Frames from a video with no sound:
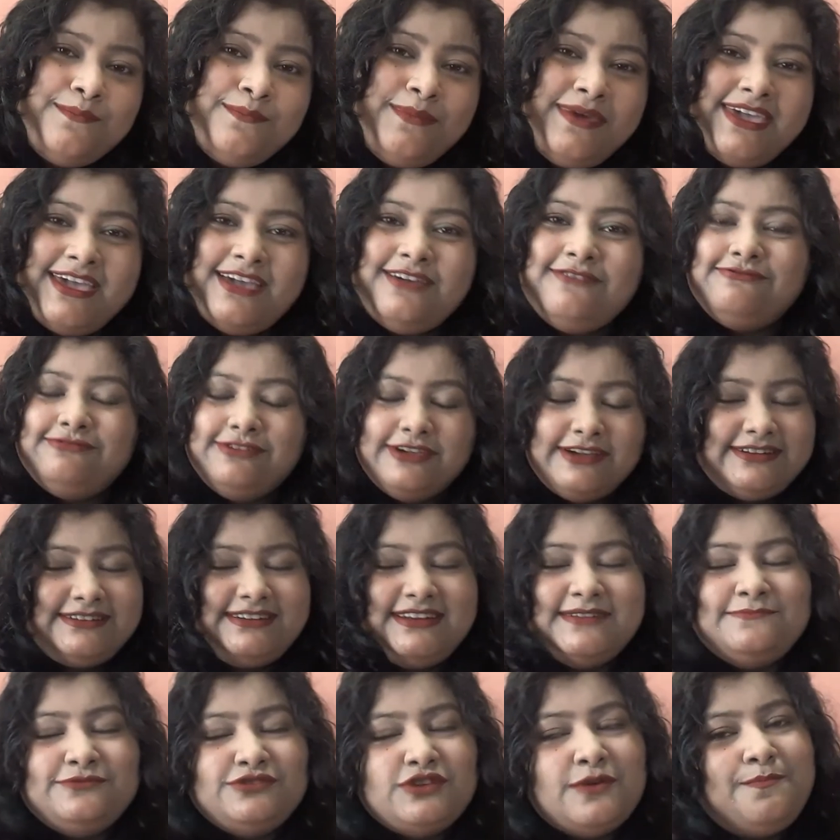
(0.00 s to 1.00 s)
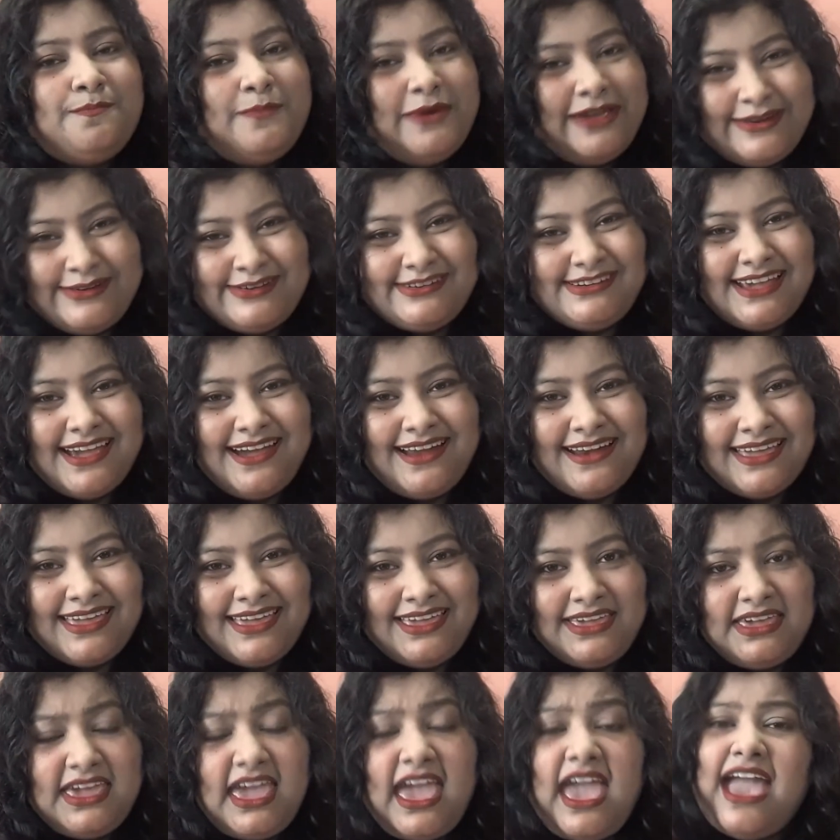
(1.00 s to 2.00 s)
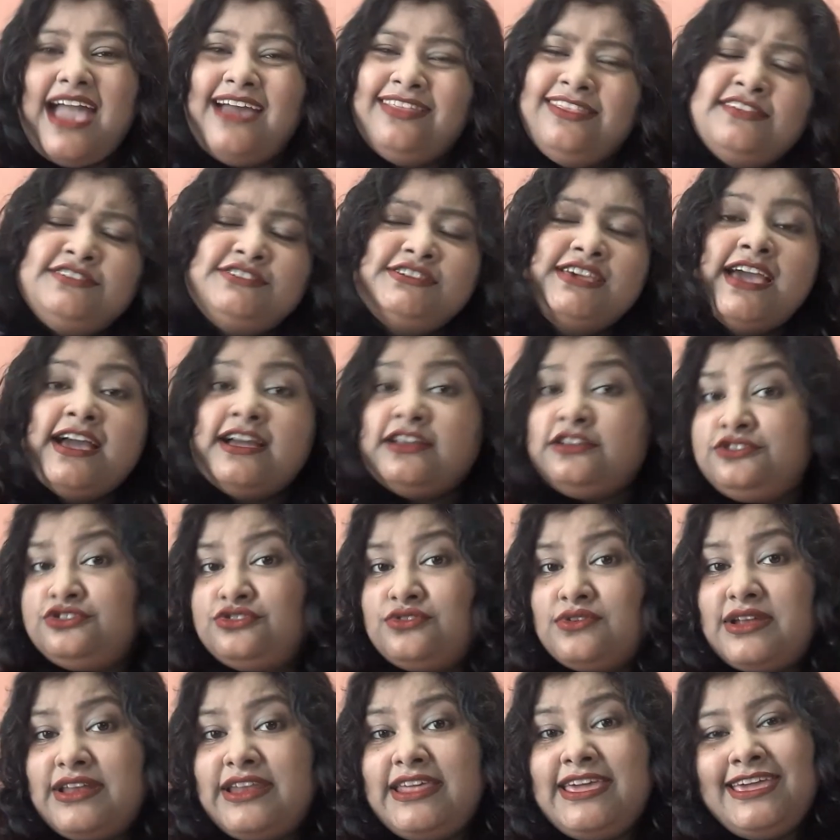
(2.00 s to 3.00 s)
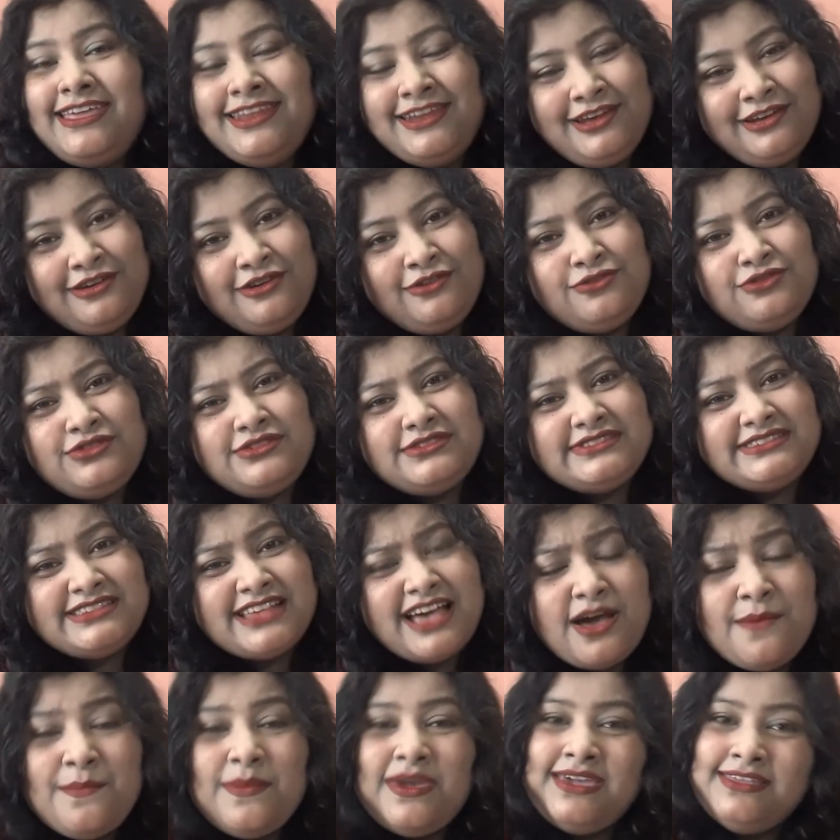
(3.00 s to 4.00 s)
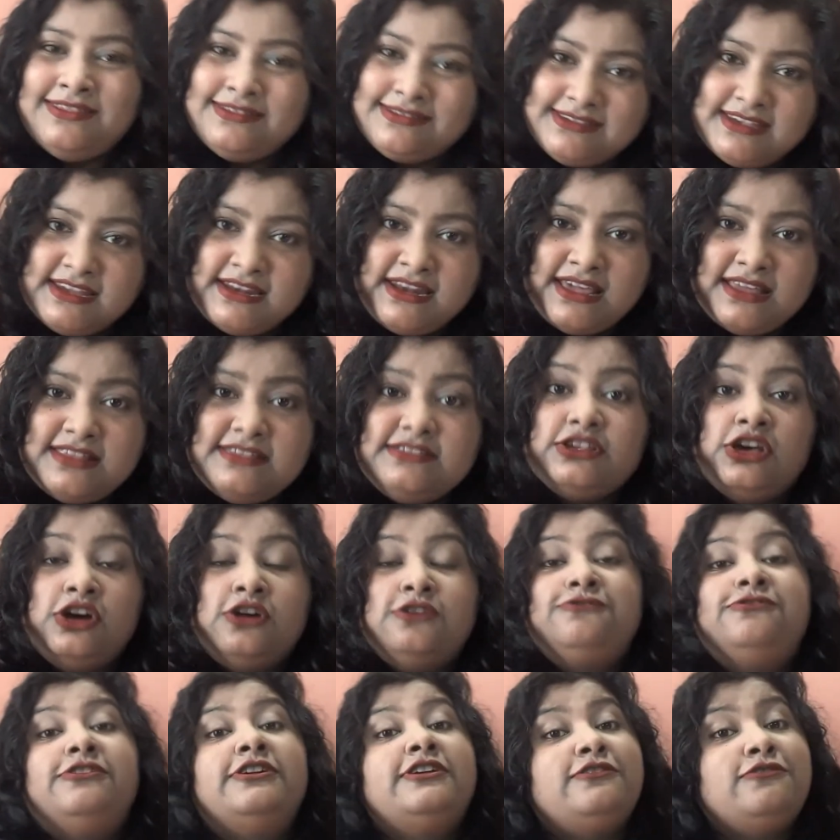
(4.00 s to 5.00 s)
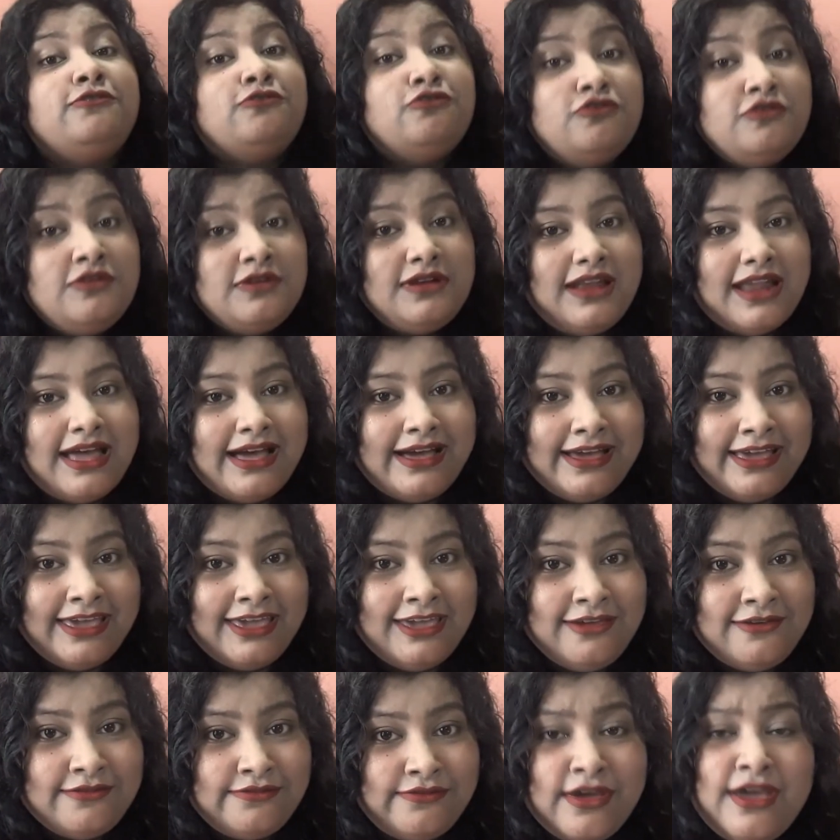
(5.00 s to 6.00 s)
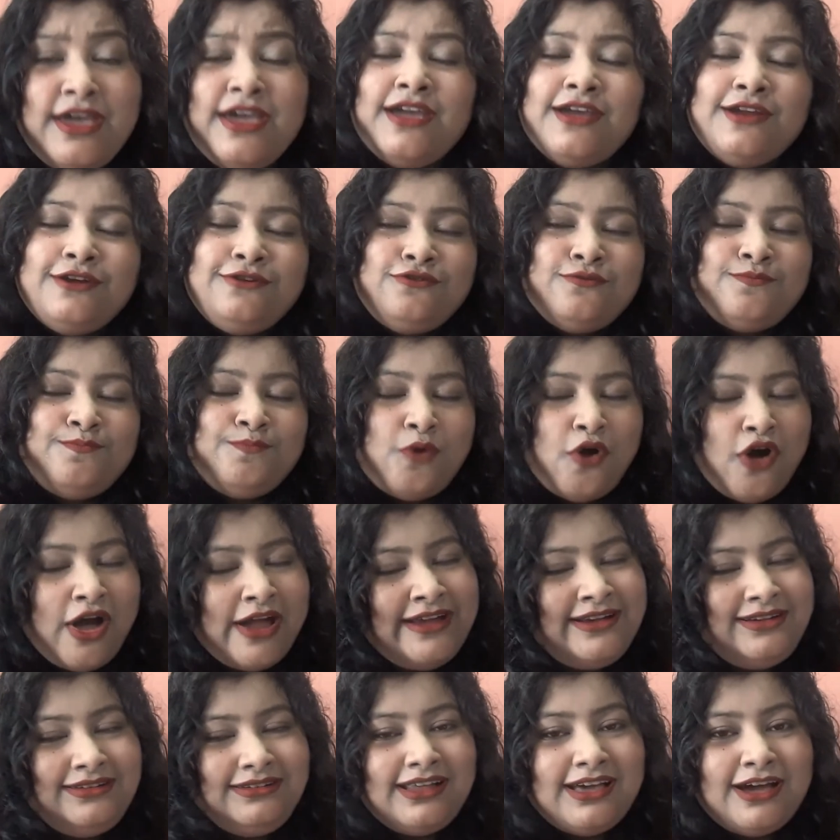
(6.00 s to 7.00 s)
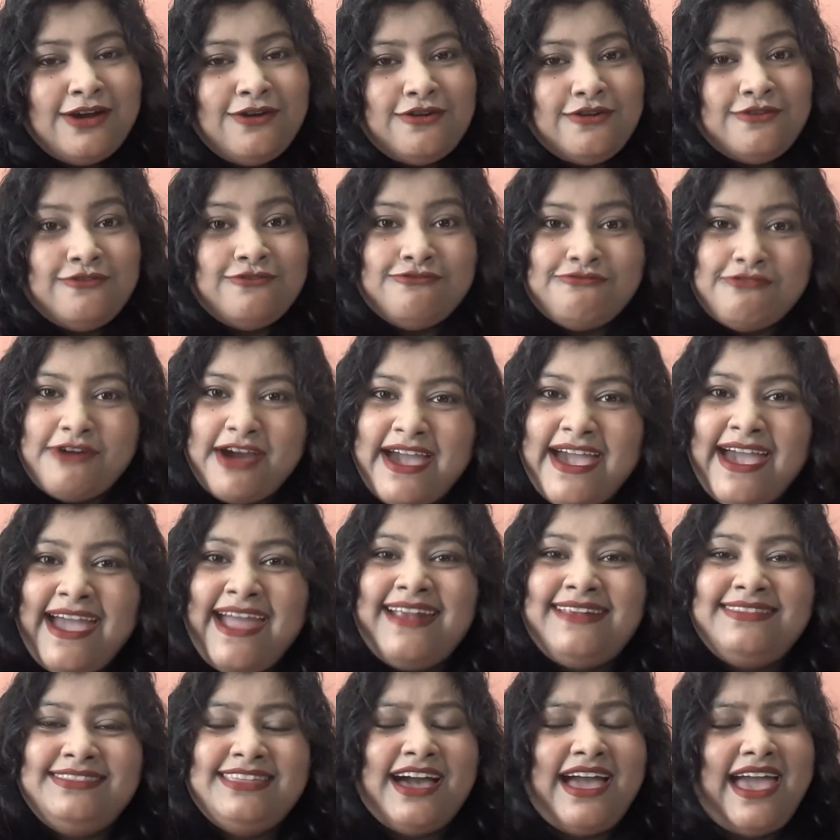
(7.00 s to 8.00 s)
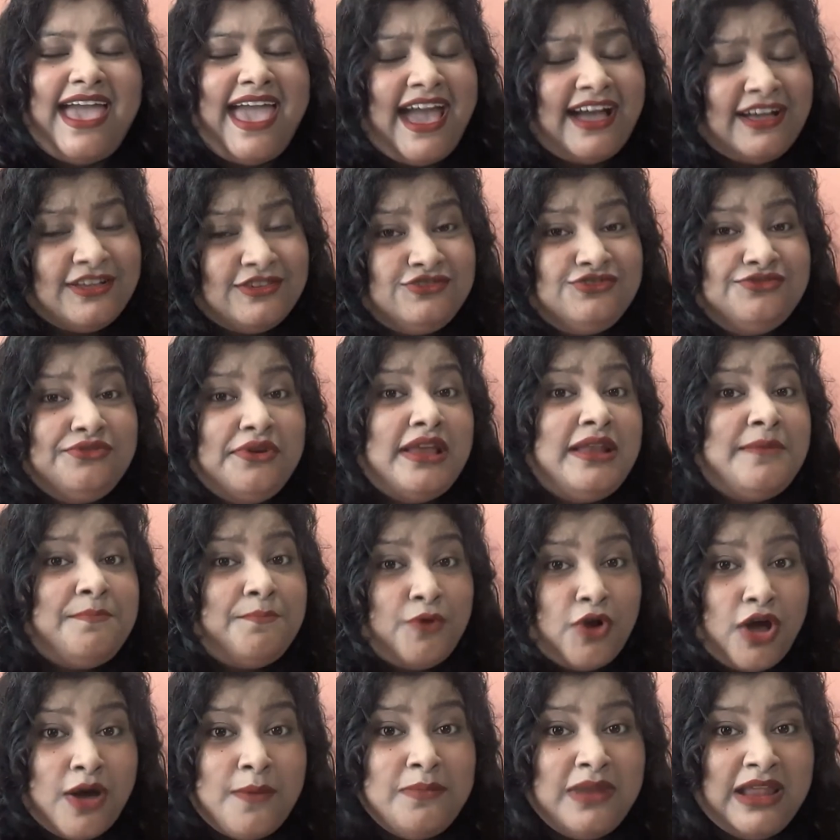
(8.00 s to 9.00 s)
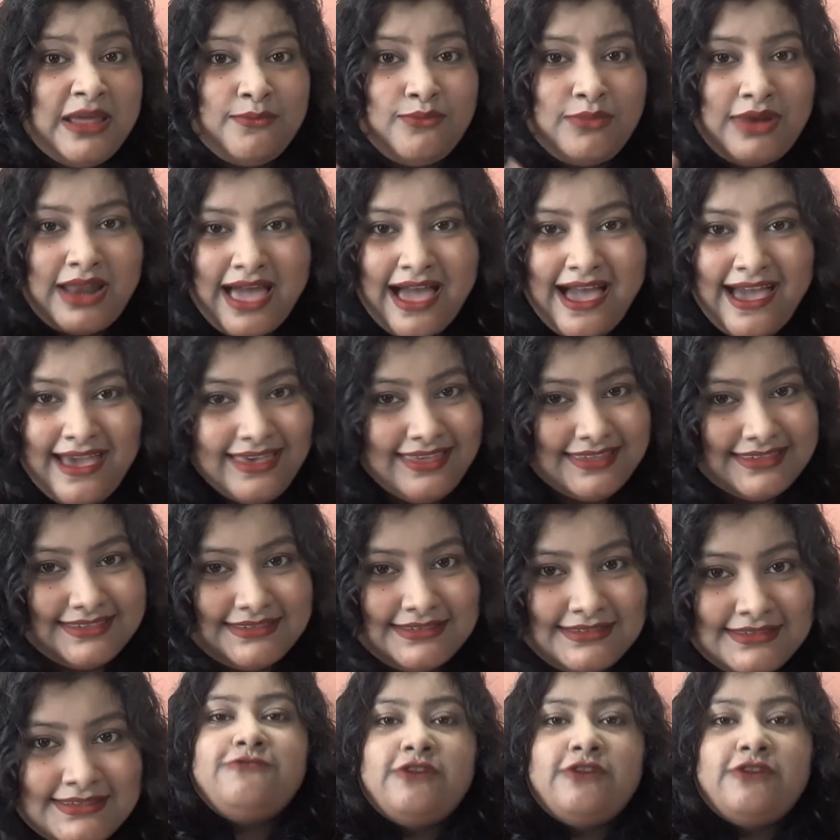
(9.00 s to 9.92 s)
Being victims of patriarchy, Adichie actually includes some incidents of her own life to point out where the actual problem lies.